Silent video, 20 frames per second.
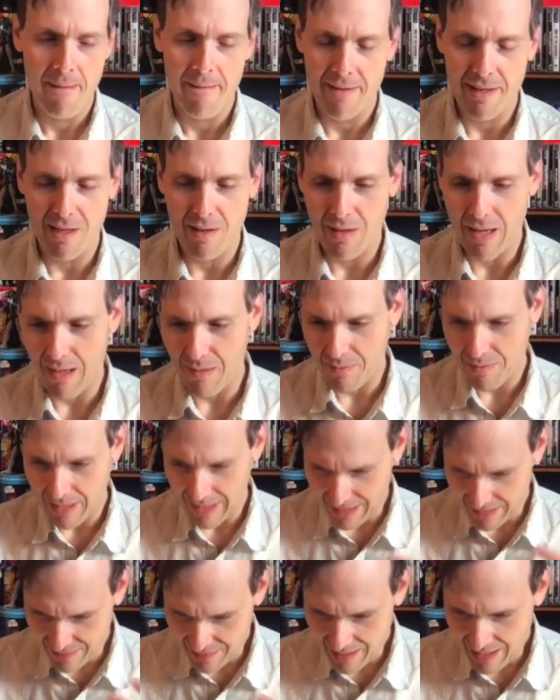You know how
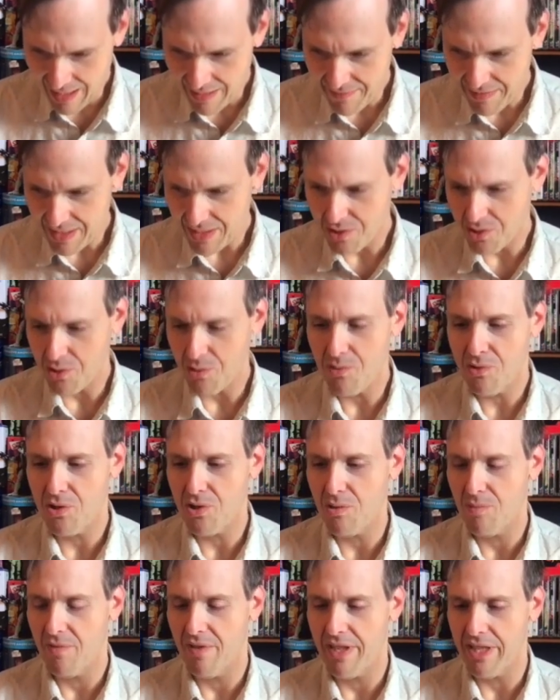like a lot of these
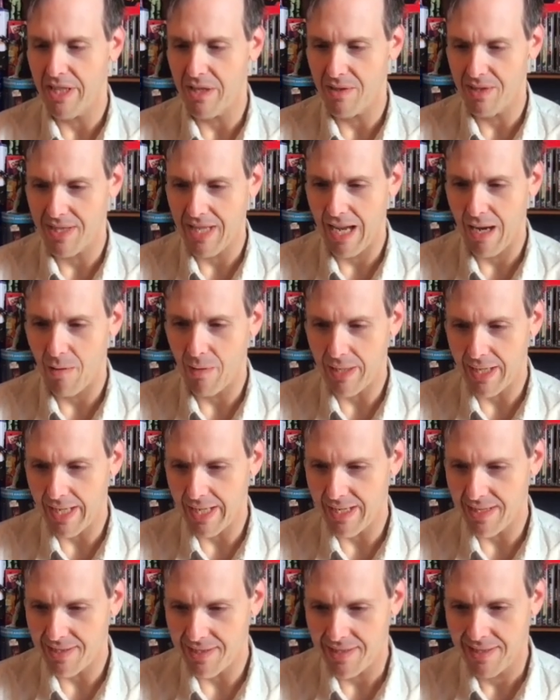YouTube videos
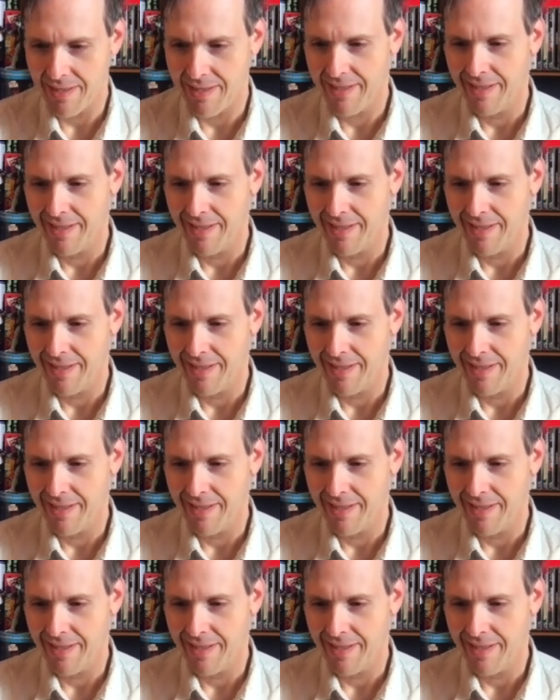nowadays,